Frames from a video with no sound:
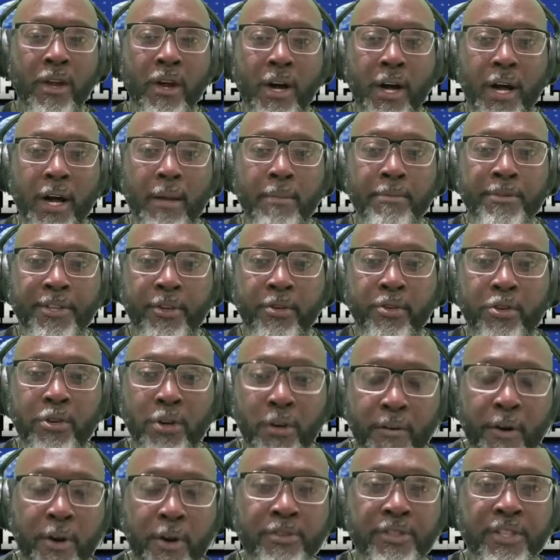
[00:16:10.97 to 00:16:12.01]
Um, so
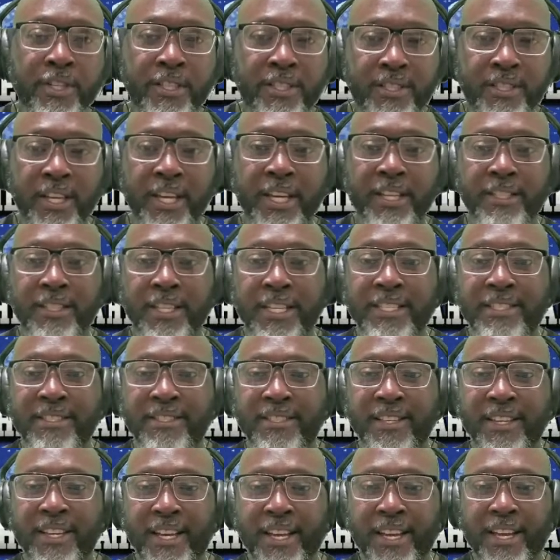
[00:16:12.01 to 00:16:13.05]
University Six
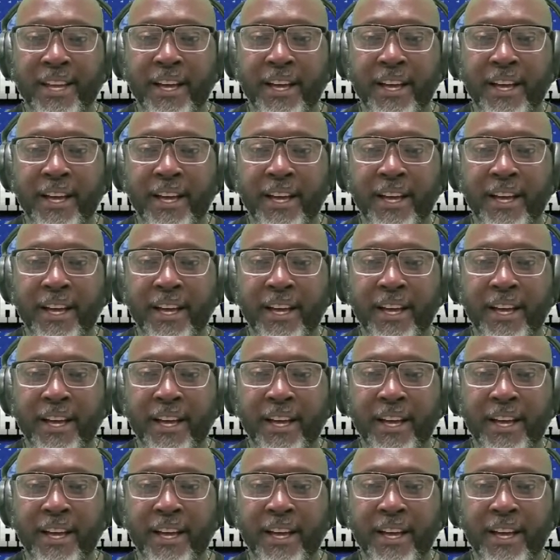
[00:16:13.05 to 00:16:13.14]
is